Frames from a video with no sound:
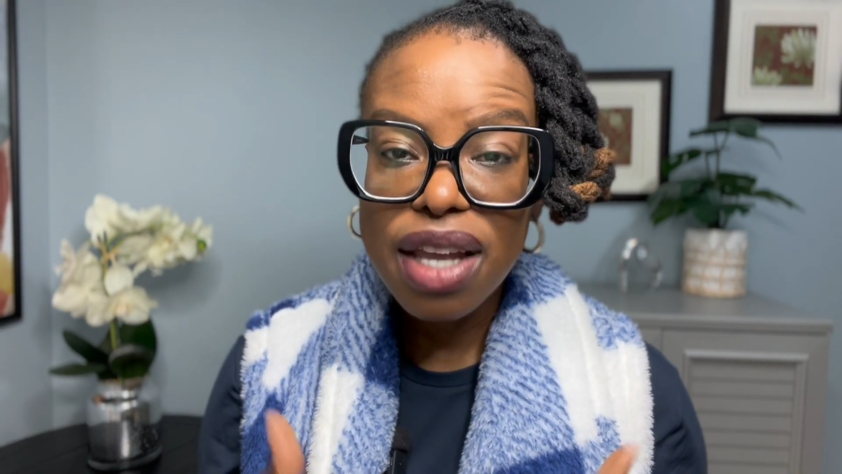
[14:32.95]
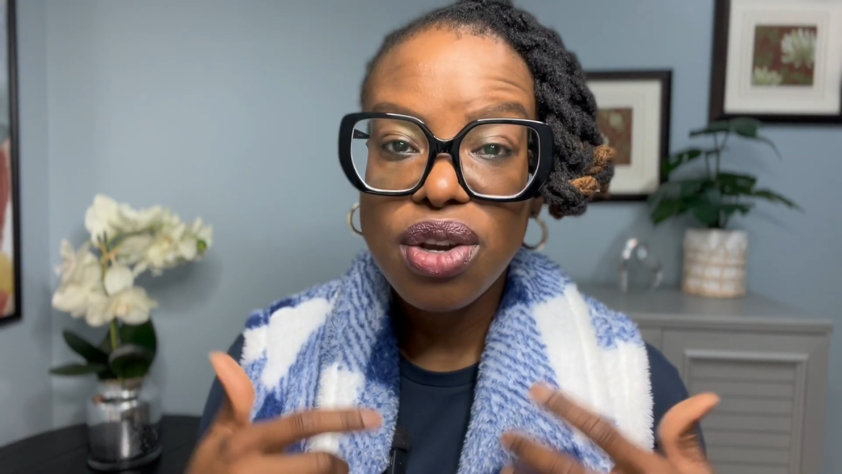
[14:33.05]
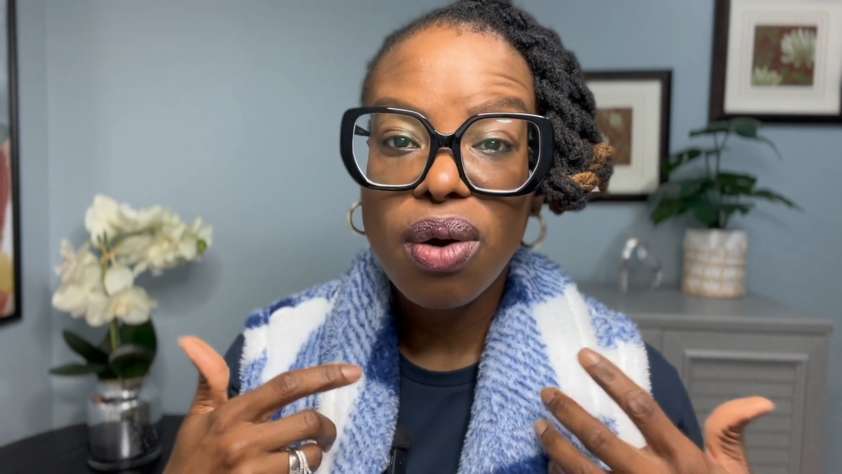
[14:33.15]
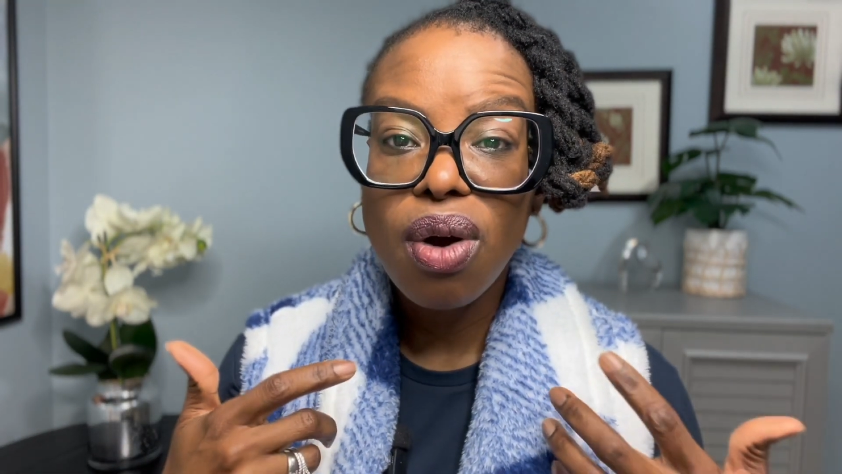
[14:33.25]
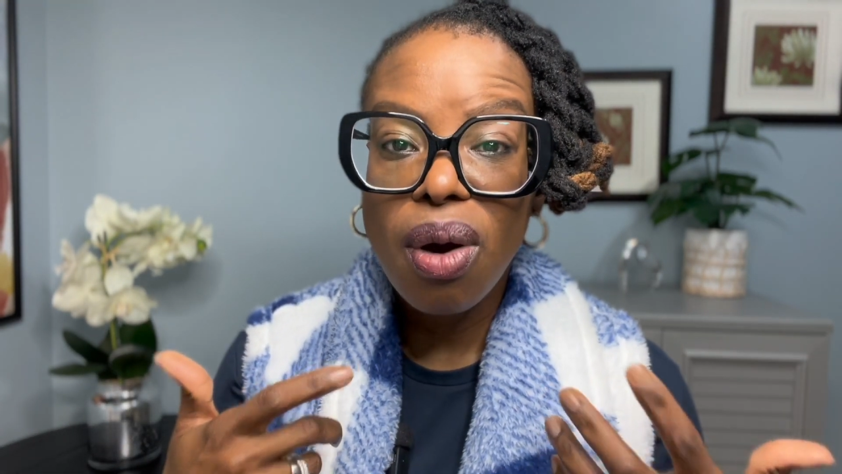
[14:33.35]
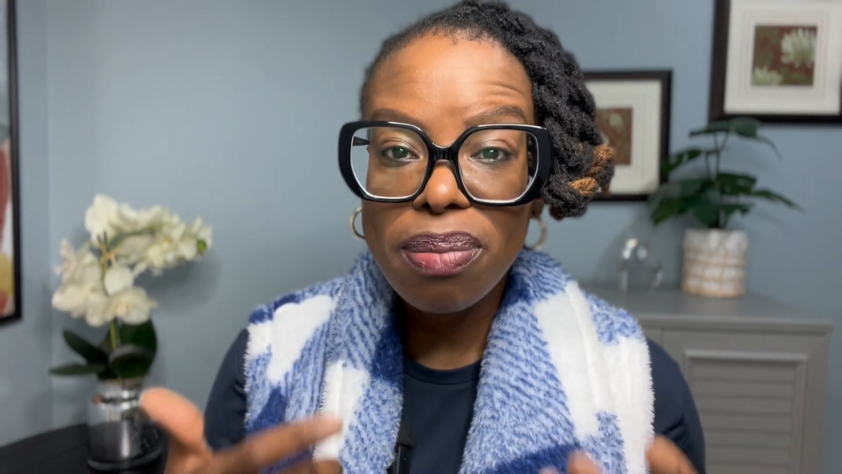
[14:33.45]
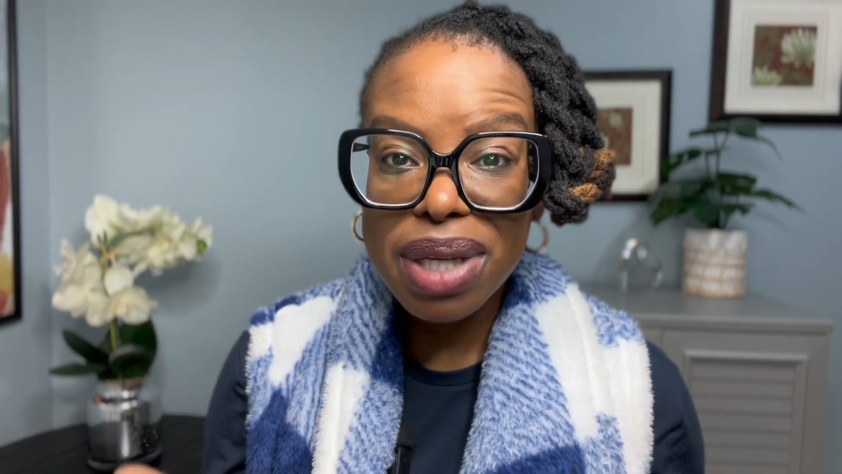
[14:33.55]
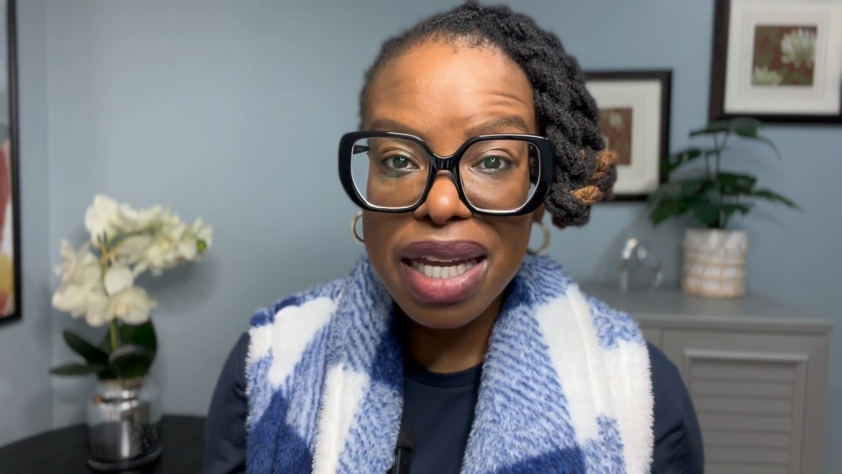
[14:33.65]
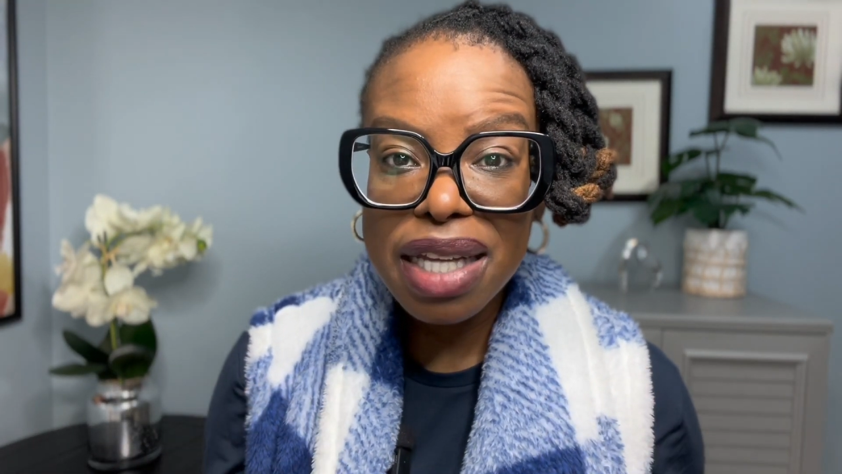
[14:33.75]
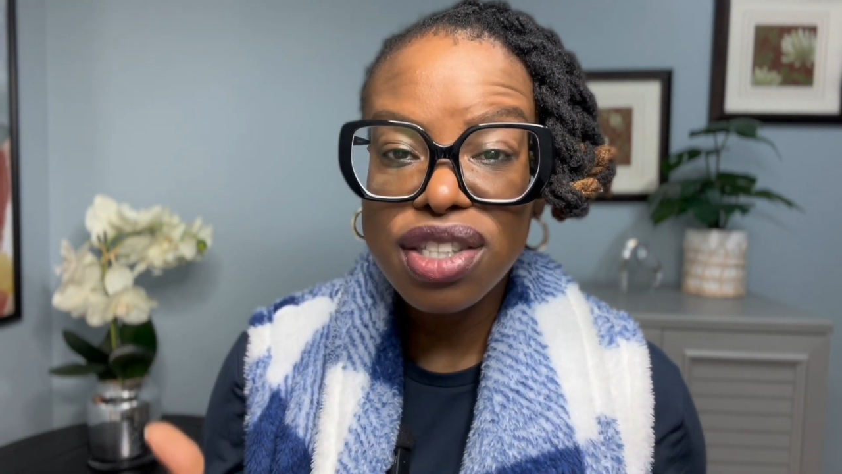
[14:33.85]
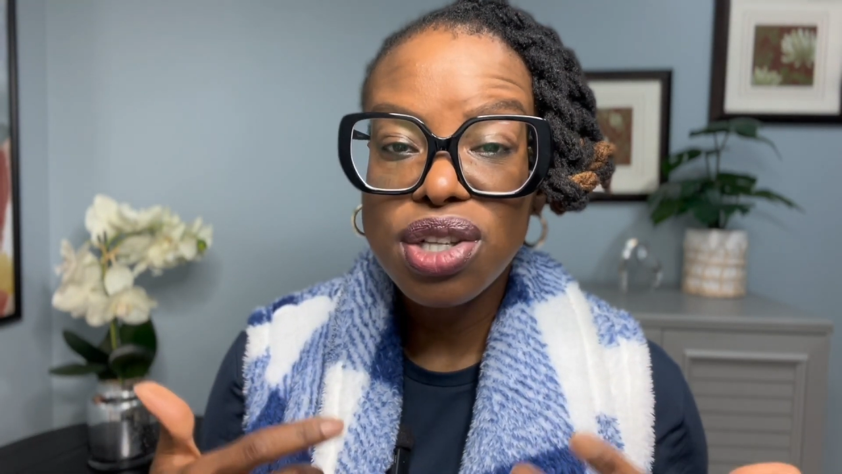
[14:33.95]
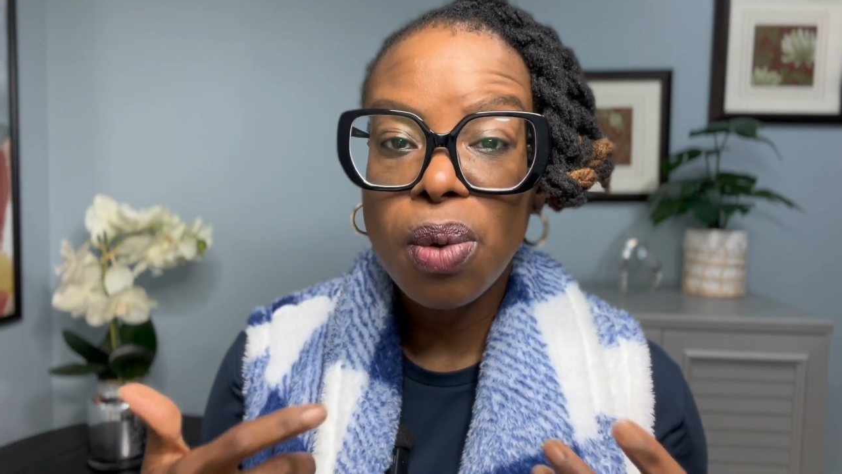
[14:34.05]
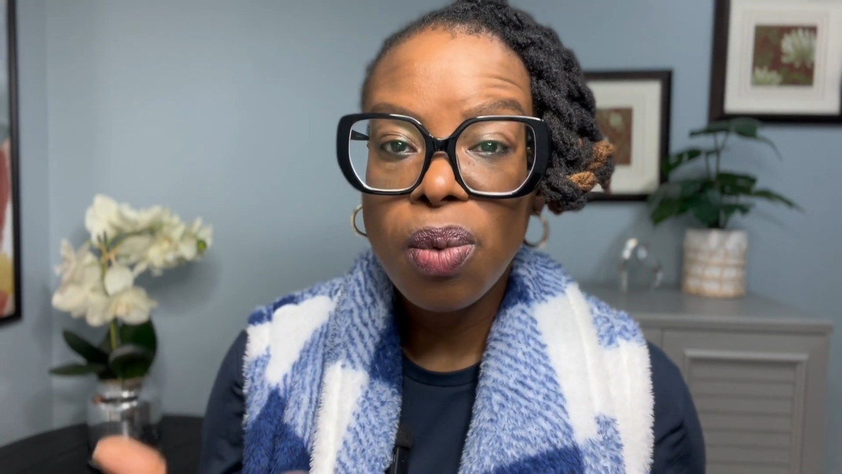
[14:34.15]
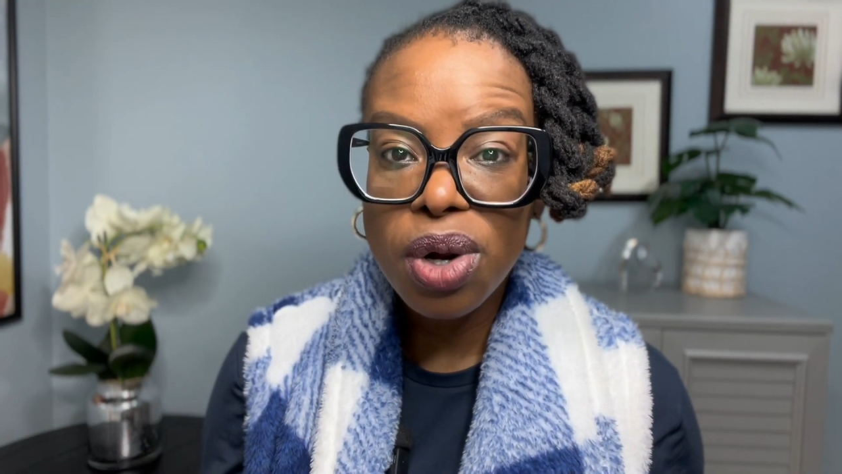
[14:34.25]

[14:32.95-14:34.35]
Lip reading: your complaints, your